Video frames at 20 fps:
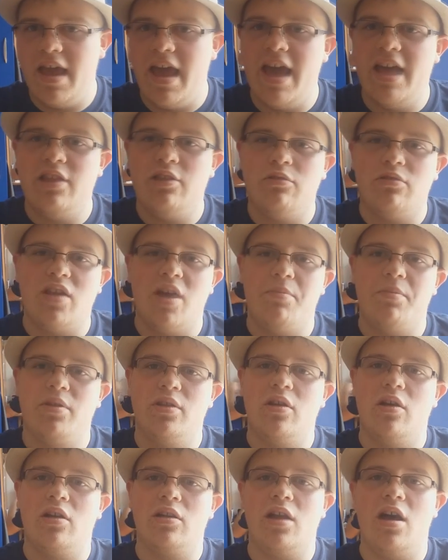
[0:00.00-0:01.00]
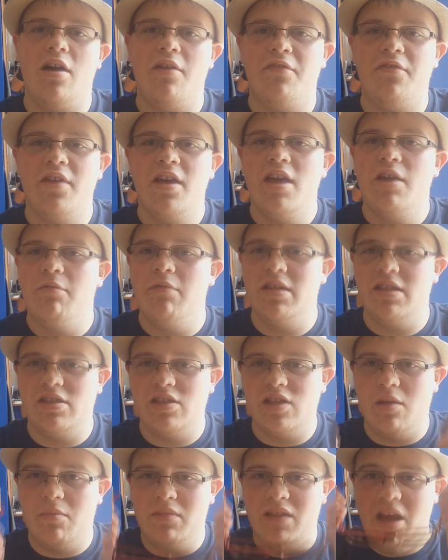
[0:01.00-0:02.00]
And to top it all off, with
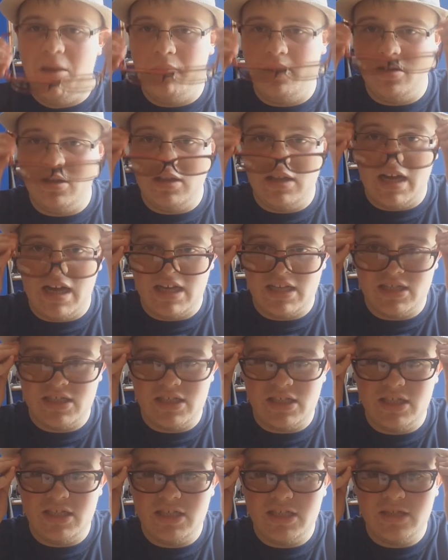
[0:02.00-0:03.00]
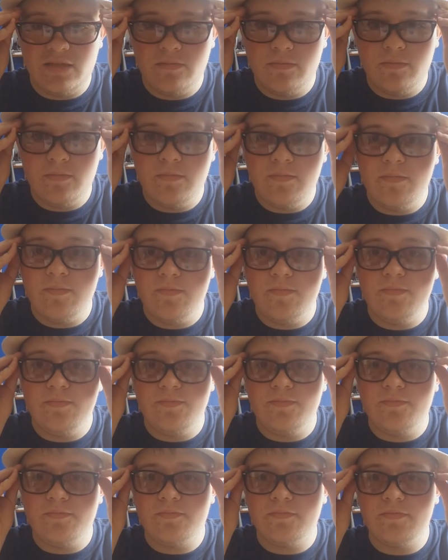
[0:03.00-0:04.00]
some double glossies.
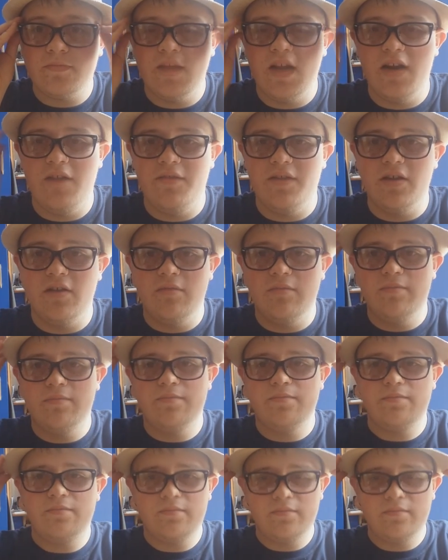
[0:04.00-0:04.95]
There we go.